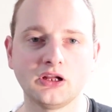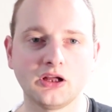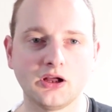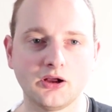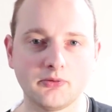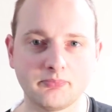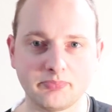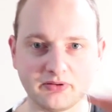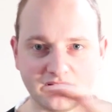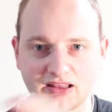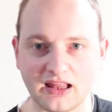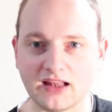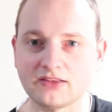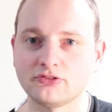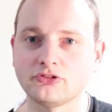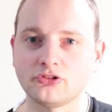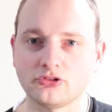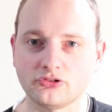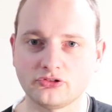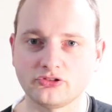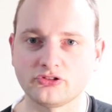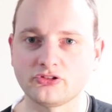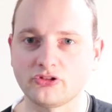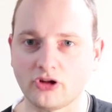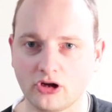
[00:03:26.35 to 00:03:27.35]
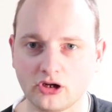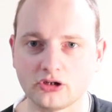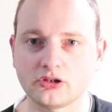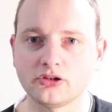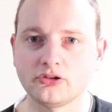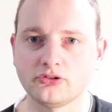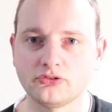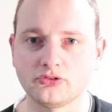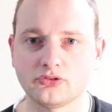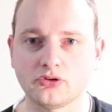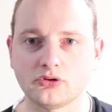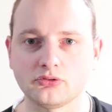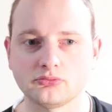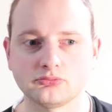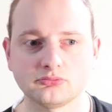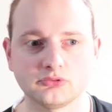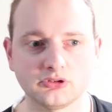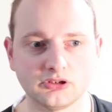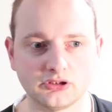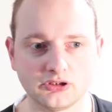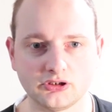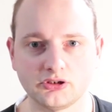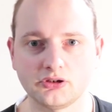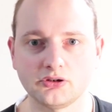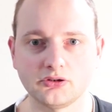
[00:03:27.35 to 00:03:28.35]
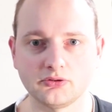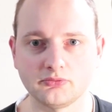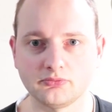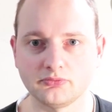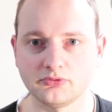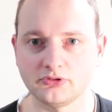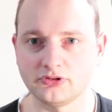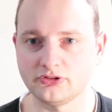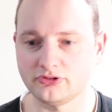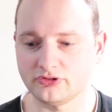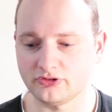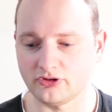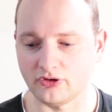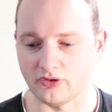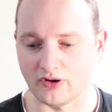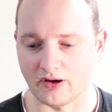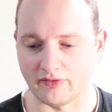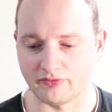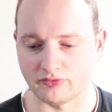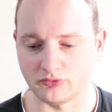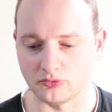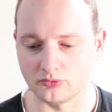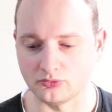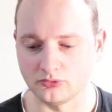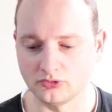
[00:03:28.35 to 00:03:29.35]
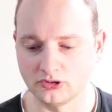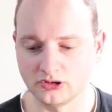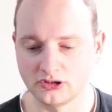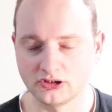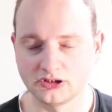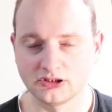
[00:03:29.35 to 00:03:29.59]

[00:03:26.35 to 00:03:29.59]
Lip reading: but that just started, so we still have to